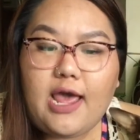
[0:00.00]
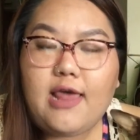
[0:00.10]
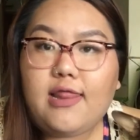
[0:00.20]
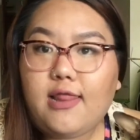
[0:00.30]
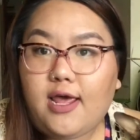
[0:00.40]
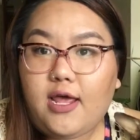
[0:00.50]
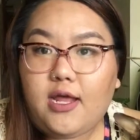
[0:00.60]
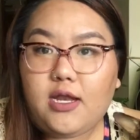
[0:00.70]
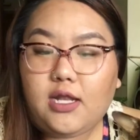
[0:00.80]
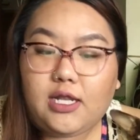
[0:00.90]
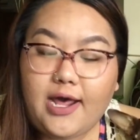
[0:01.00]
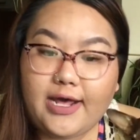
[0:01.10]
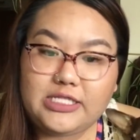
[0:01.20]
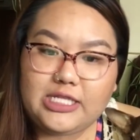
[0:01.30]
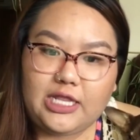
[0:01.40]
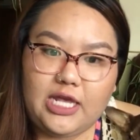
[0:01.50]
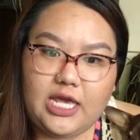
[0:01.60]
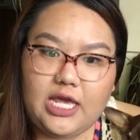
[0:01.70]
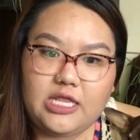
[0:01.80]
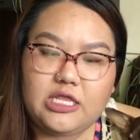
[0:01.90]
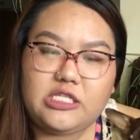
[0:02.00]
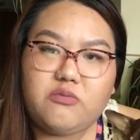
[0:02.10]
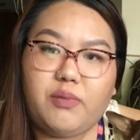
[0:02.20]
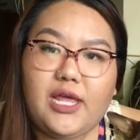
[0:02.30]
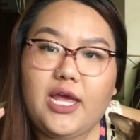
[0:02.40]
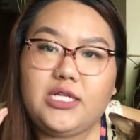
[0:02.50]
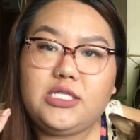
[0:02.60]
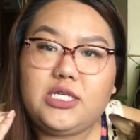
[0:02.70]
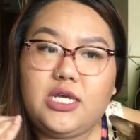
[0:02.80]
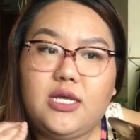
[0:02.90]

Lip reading: And then lastly, this plant